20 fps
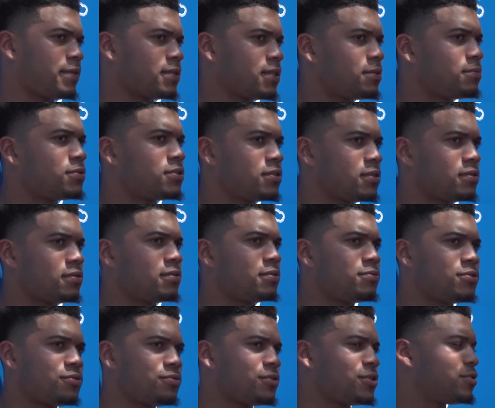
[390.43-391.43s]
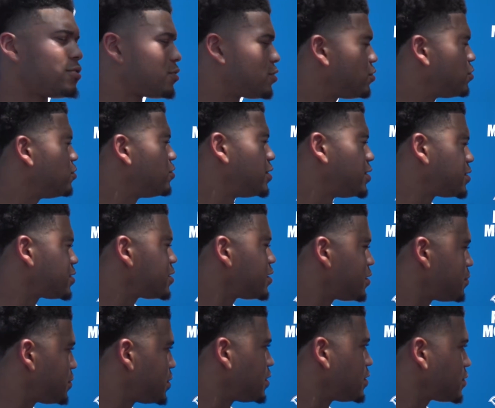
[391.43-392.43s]
It was real cool in his
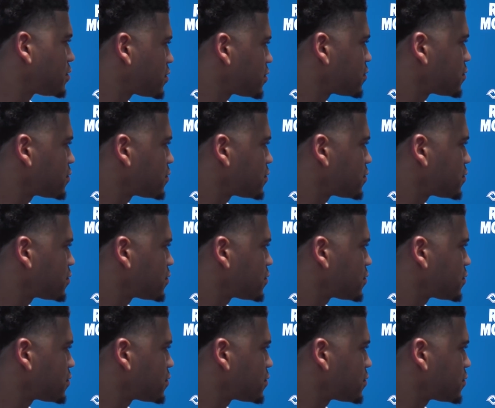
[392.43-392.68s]
team meetings.